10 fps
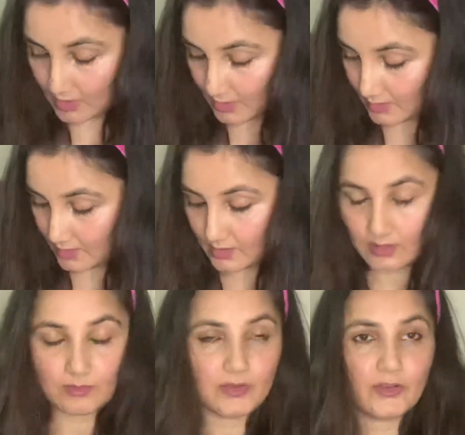a
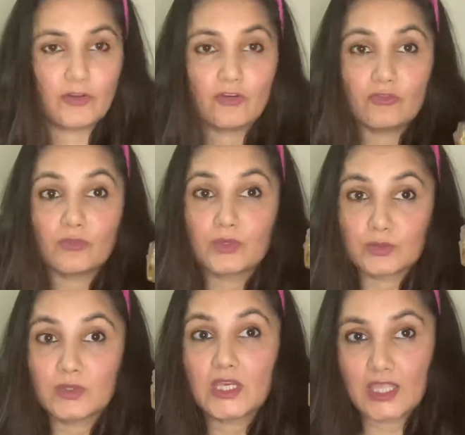little bit of
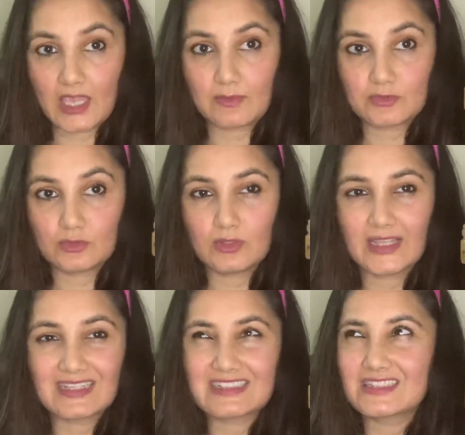vitamin E capsule,
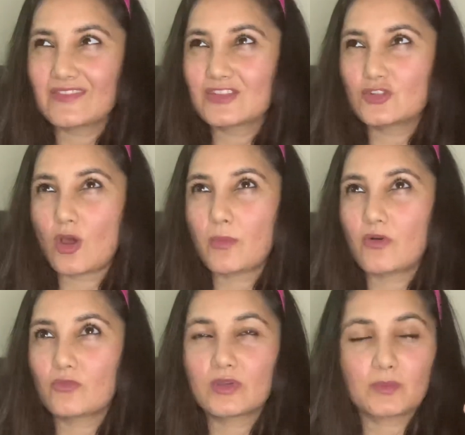like 7 drop
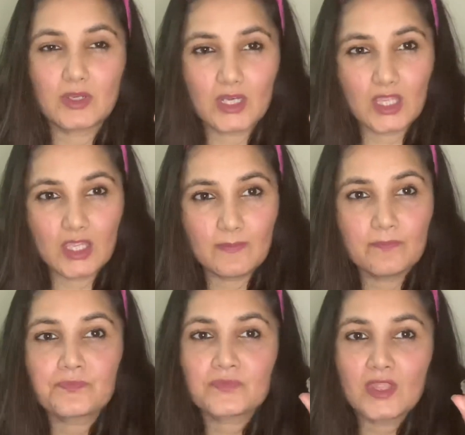of vitamin E.
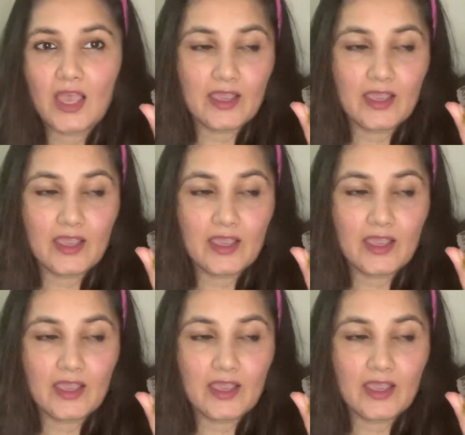I